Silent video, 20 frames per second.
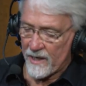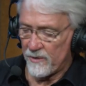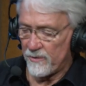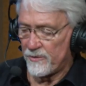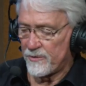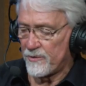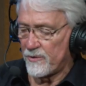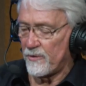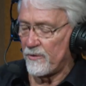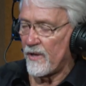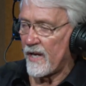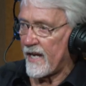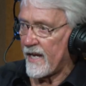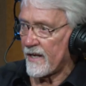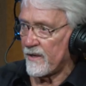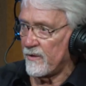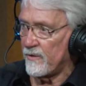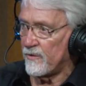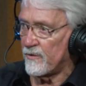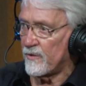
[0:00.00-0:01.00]
Who drew
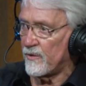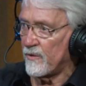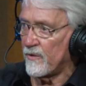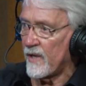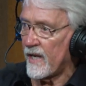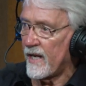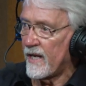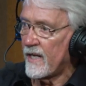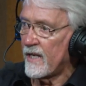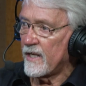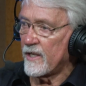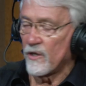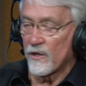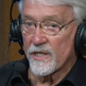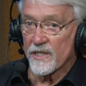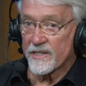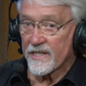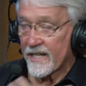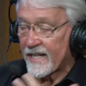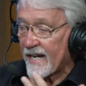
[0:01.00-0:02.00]
that? Who drew that? You know,
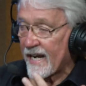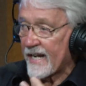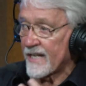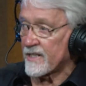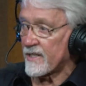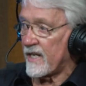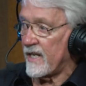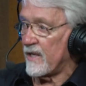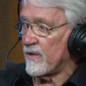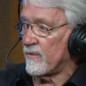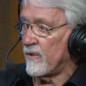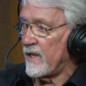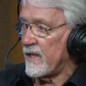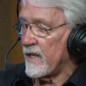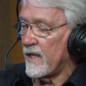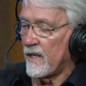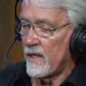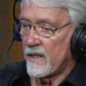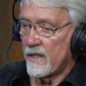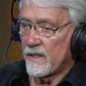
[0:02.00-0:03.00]
because the guys can't read it.